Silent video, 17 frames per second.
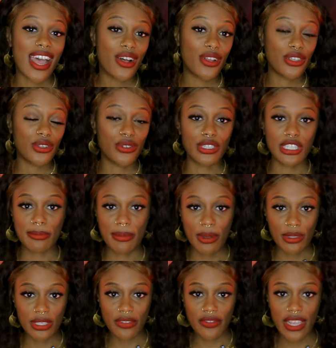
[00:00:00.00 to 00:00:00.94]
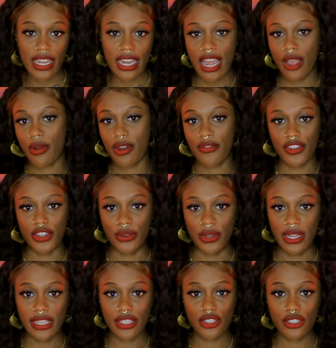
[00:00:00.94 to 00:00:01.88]
out, you'll dispose of it however you
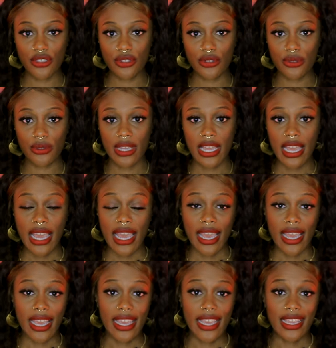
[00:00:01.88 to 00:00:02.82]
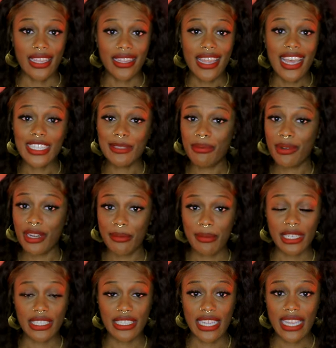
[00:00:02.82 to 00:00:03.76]
need to. And that's pretty
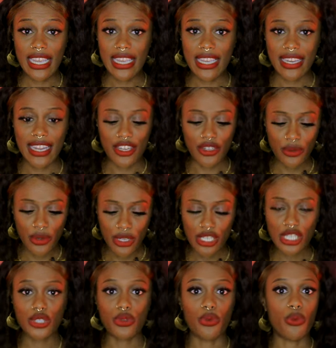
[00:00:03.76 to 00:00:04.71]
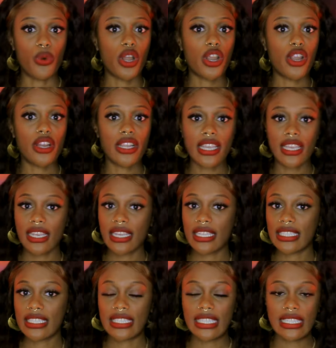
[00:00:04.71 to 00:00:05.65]
much it. And you can just work it
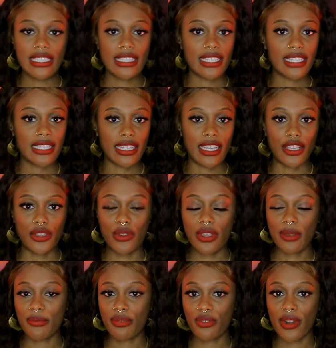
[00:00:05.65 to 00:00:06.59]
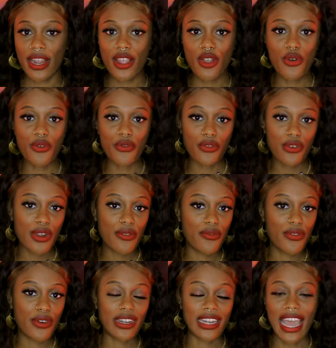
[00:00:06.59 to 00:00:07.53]
consistently. You can pray over it
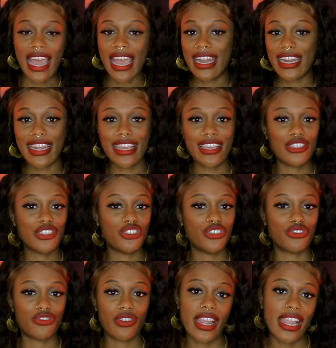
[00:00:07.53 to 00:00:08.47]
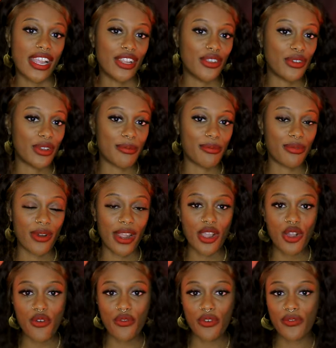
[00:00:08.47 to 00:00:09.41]
for nine days straight. You can
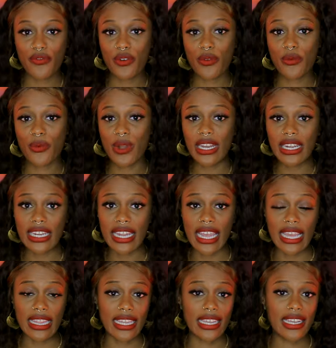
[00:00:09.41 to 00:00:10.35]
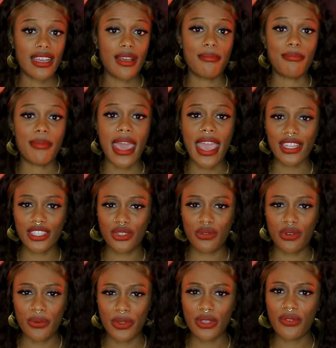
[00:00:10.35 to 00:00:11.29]
pray over it for one day, then come back to
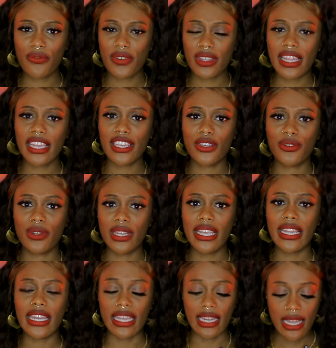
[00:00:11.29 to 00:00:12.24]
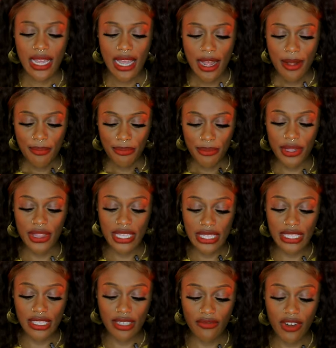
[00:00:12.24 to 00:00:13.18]
it when you feel like you need it. But
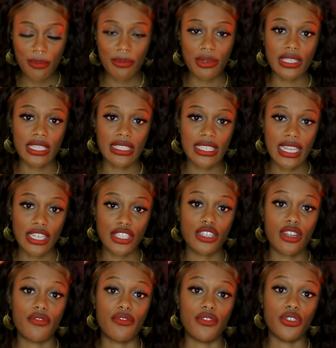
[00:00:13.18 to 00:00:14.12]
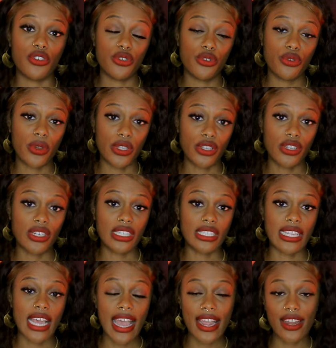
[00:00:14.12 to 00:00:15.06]
this is a representation of you and your
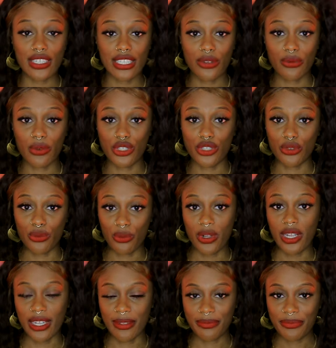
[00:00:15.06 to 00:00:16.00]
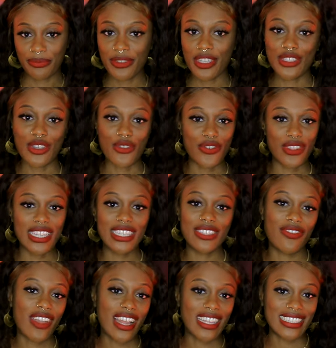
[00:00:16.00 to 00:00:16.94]
desires and what you want. So for this
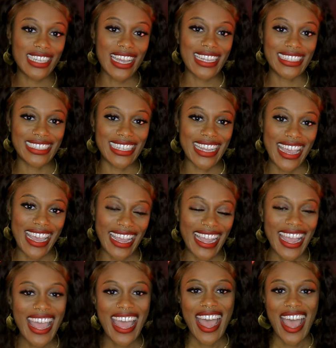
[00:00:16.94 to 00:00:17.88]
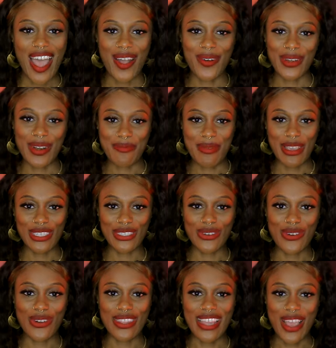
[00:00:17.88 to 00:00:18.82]
Valentine's Day, I want to make
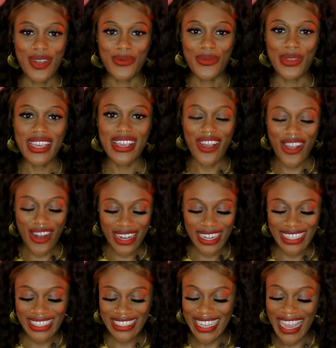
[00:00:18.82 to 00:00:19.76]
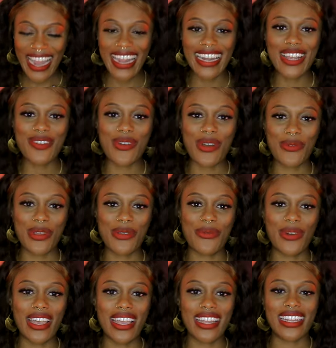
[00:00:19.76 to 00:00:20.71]
sure that we are containing what we
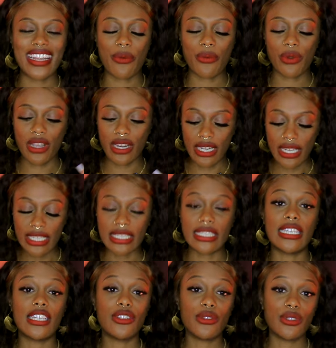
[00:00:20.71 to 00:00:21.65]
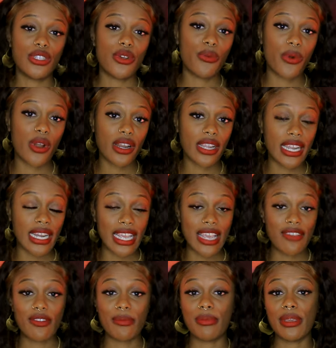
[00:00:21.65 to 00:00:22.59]
want and that we're going to continue to work it
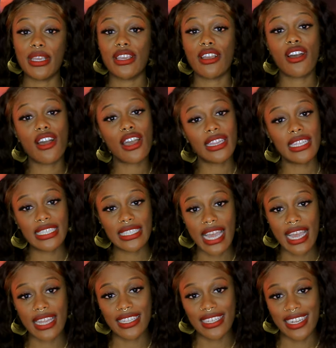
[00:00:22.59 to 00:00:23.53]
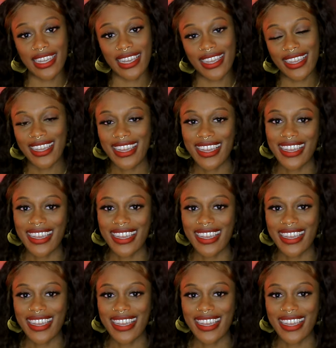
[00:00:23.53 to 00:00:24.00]
even beyond this holiday